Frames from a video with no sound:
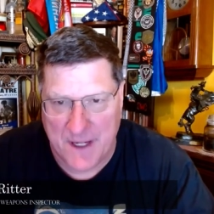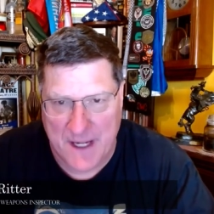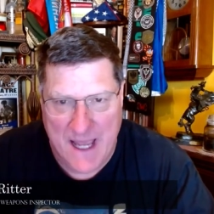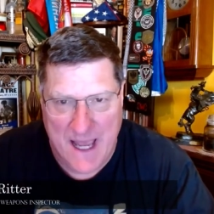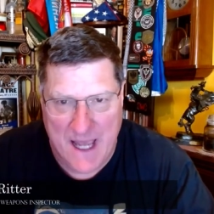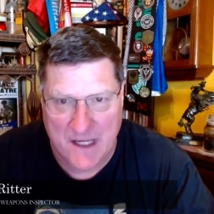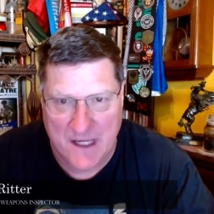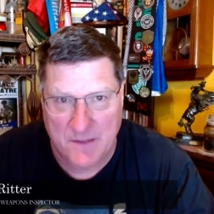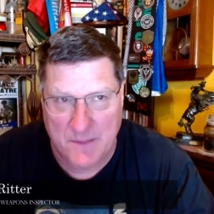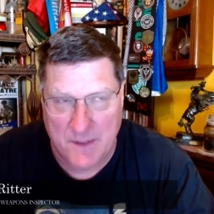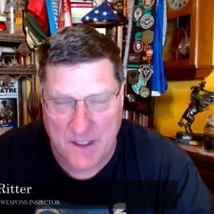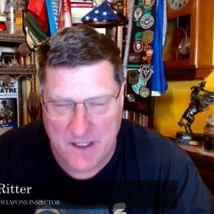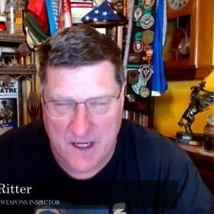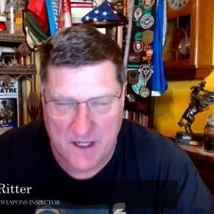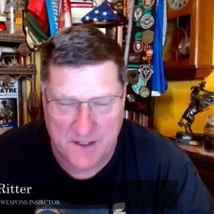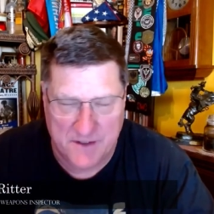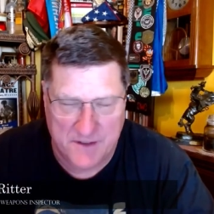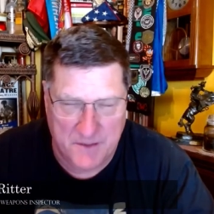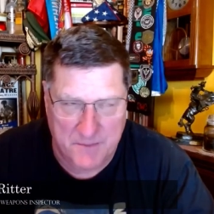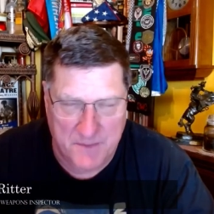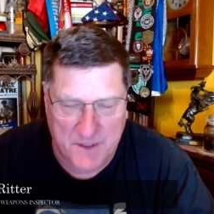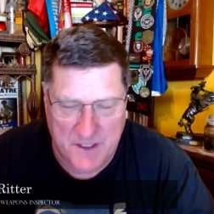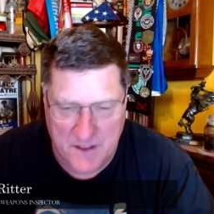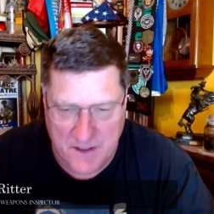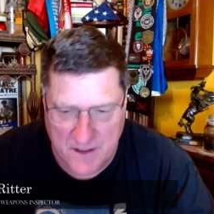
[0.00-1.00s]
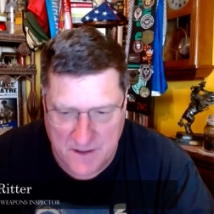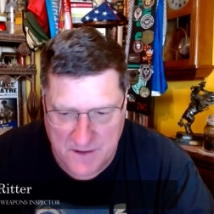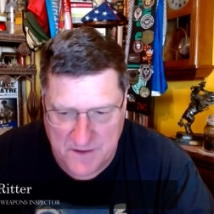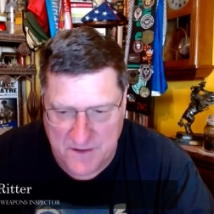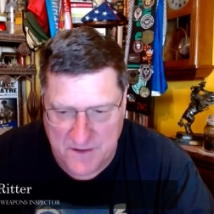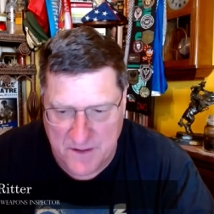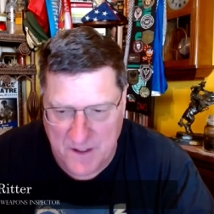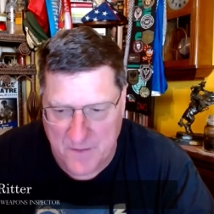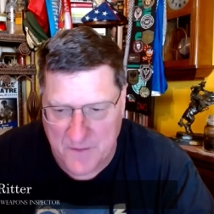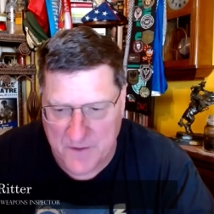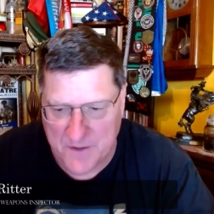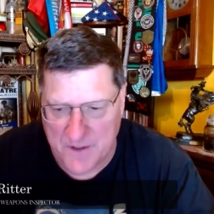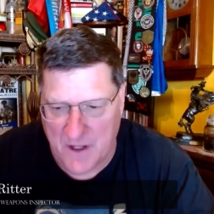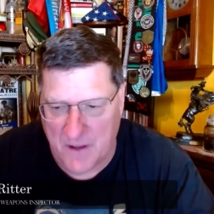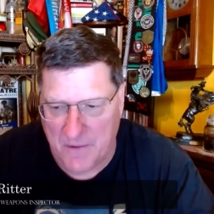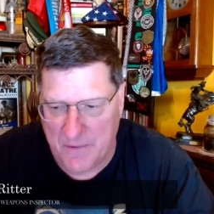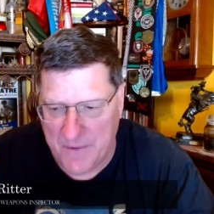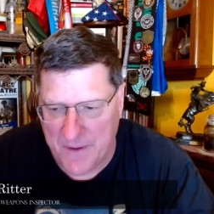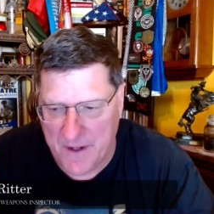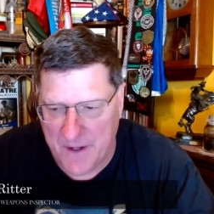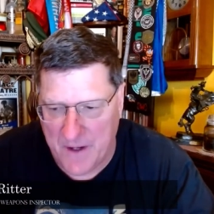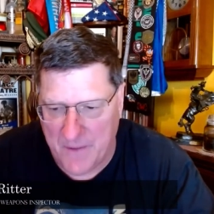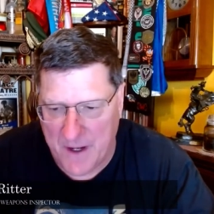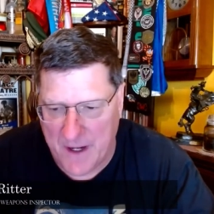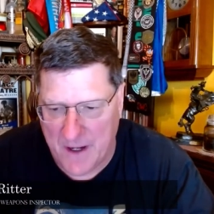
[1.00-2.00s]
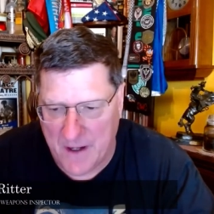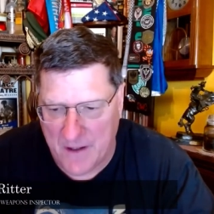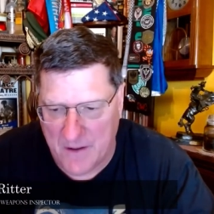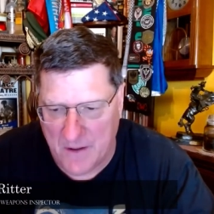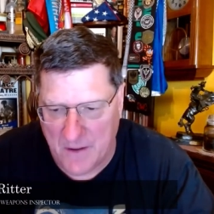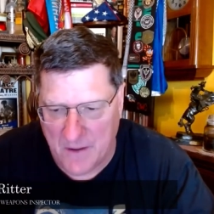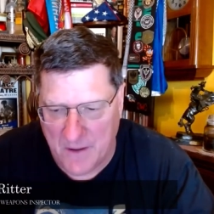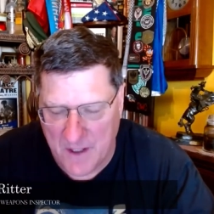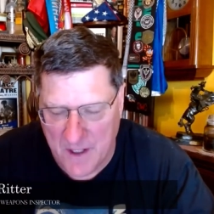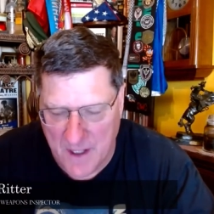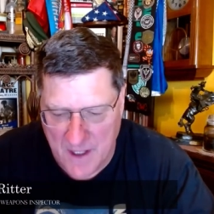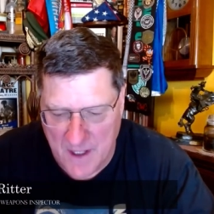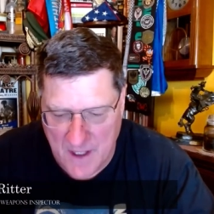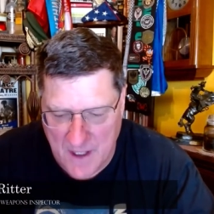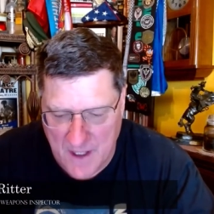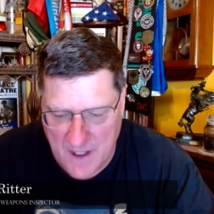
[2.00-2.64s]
It had to be tested because it was all theoretical.